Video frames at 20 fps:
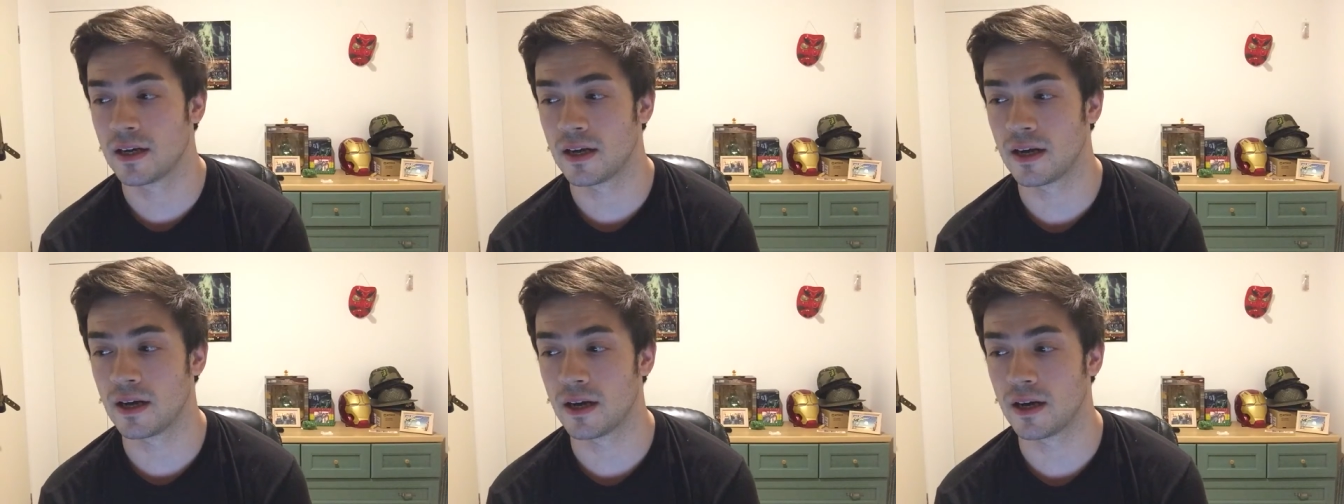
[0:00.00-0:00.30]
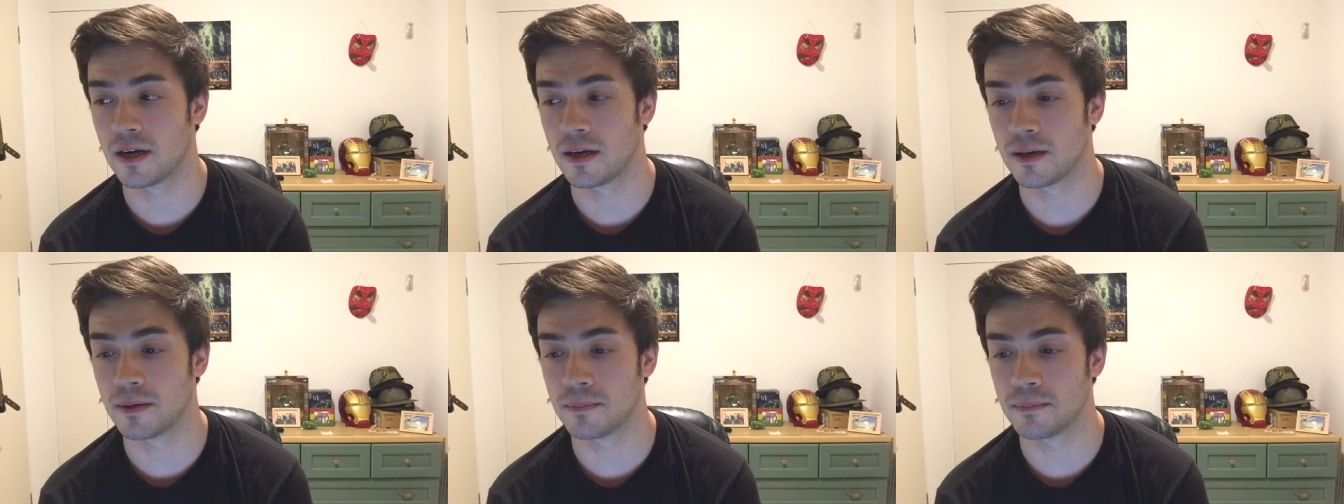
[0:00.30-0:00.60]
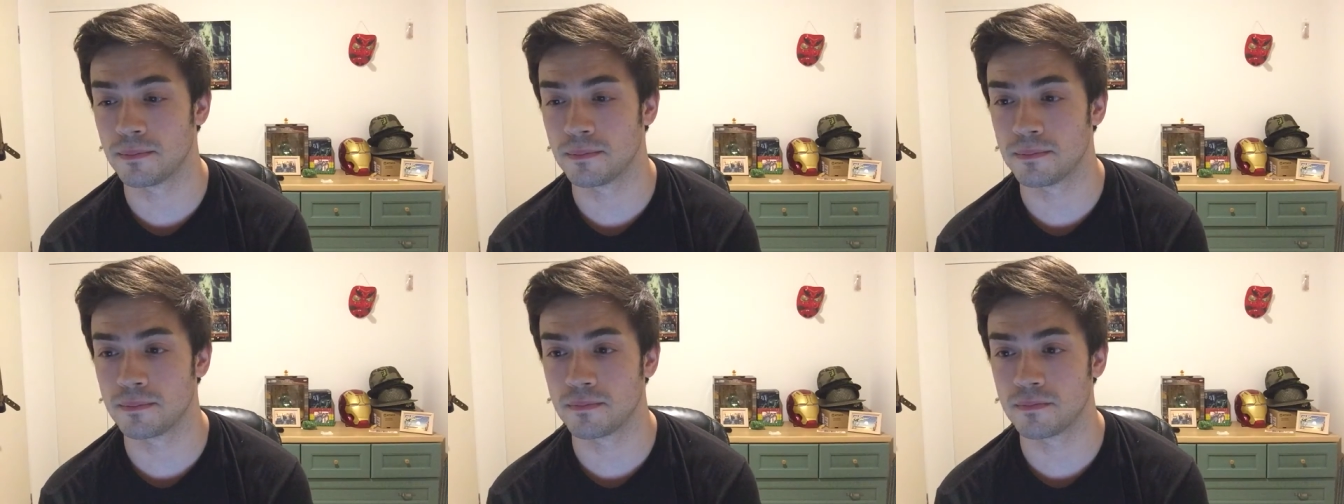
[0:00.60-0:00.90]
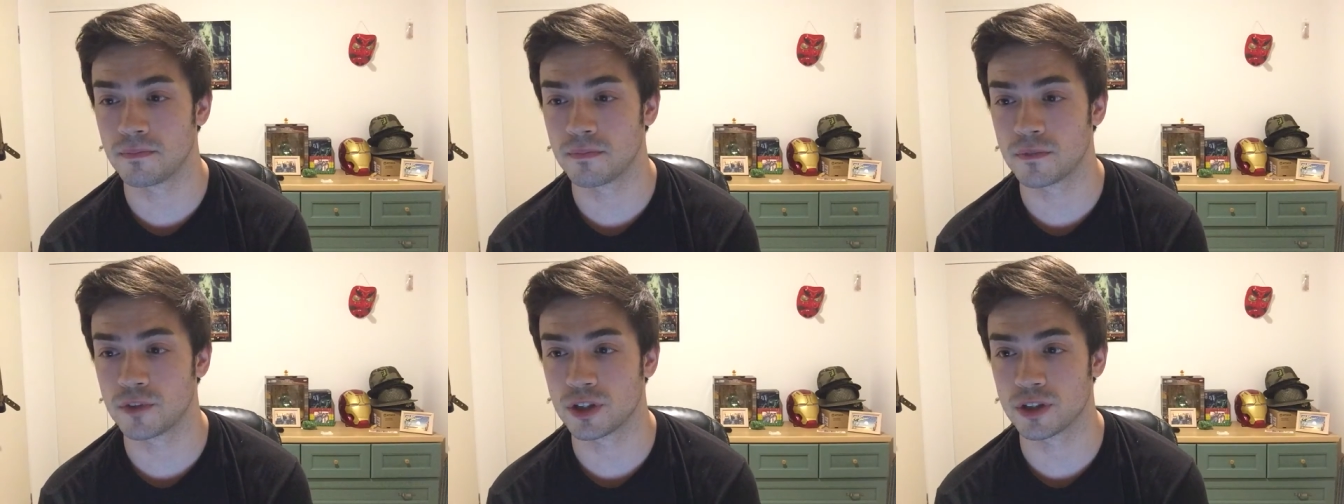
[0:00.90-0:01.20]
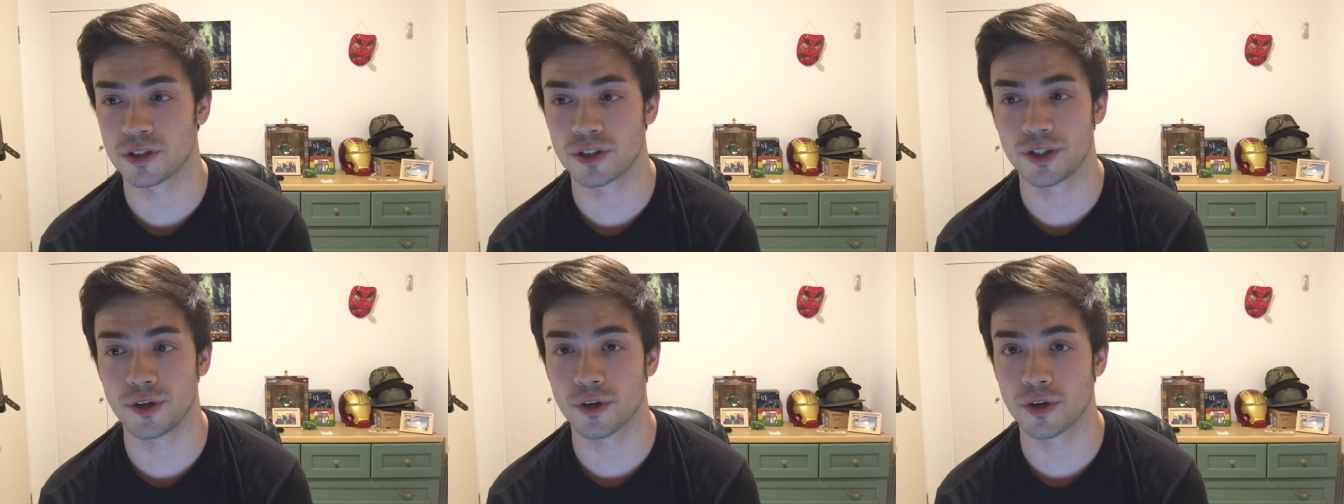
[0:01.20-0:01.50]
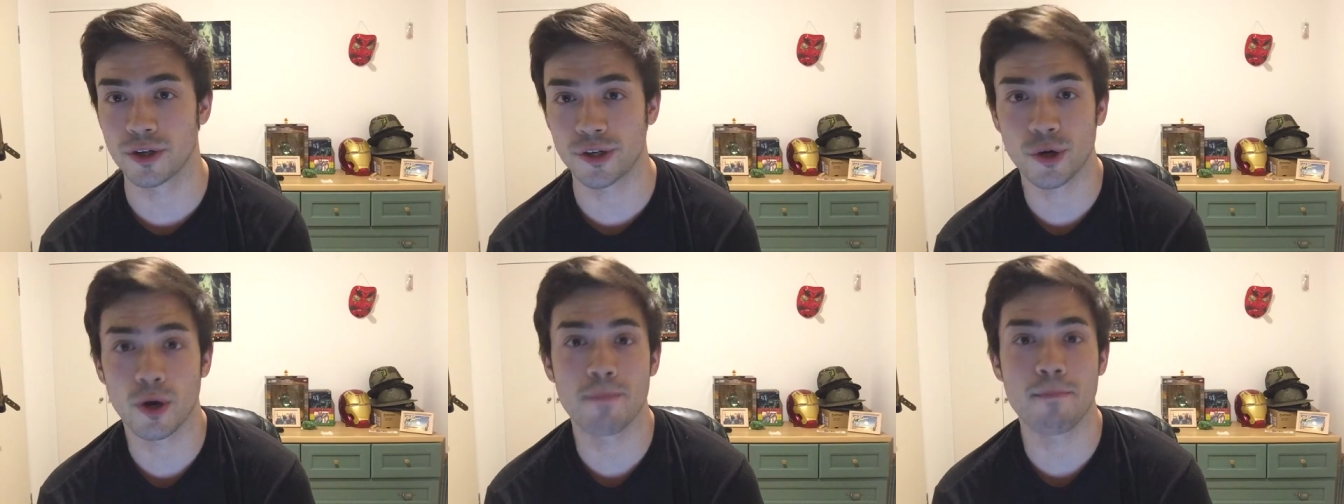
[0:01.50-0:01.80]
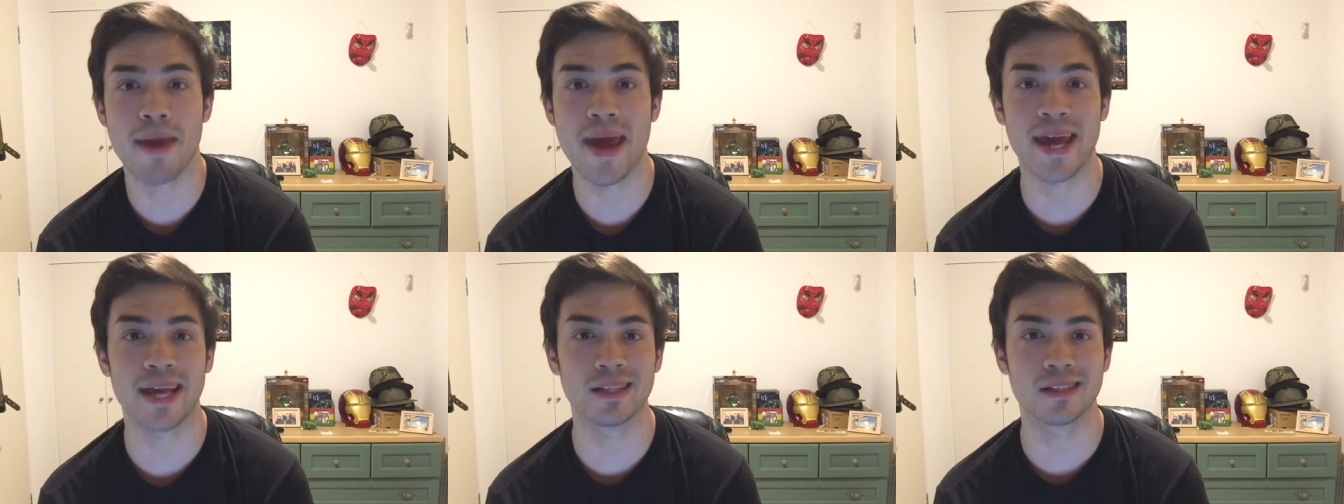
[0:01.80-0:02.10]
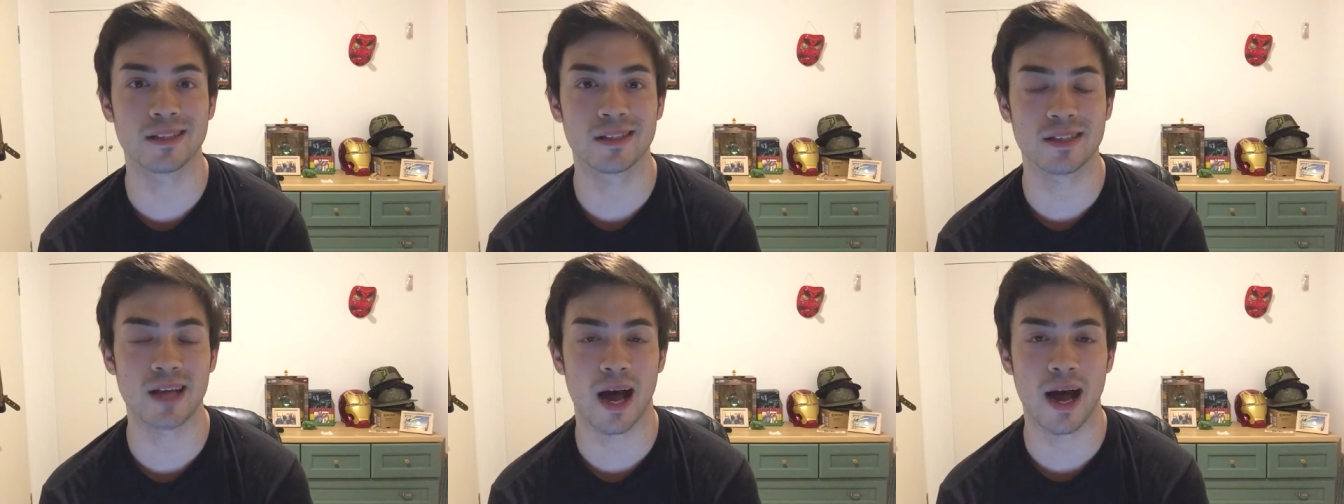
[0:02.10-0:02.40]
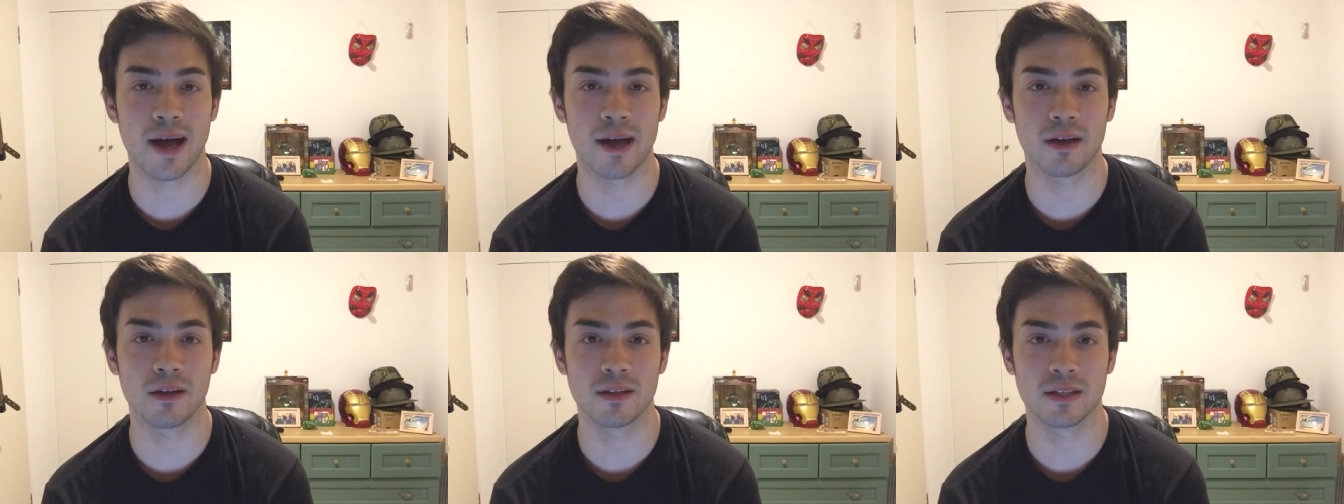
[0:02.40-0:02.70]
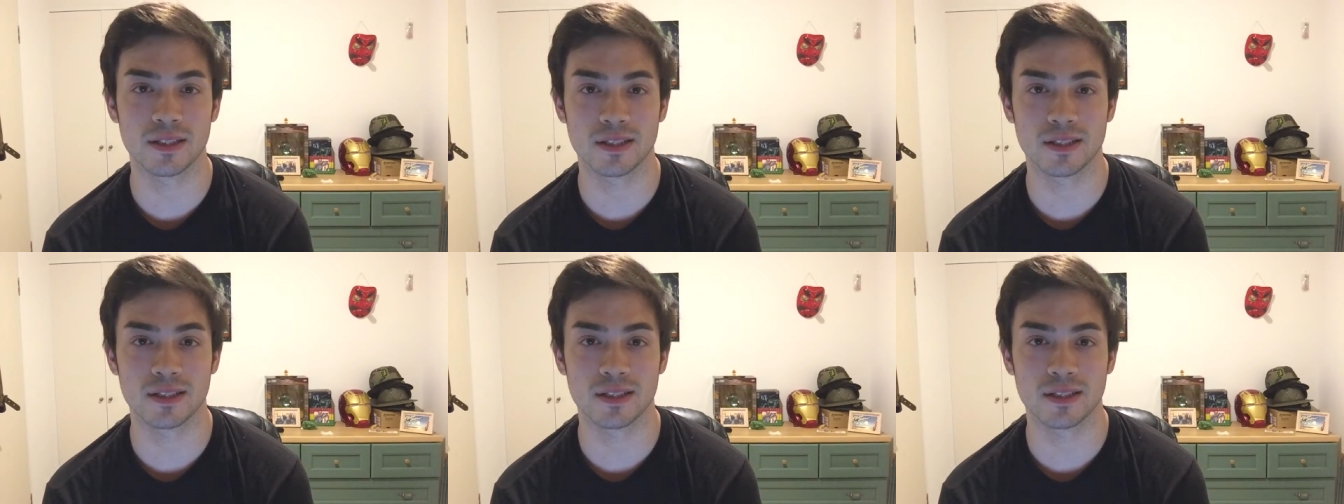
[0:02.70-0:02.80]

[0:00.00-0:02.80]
um, just your, your main style.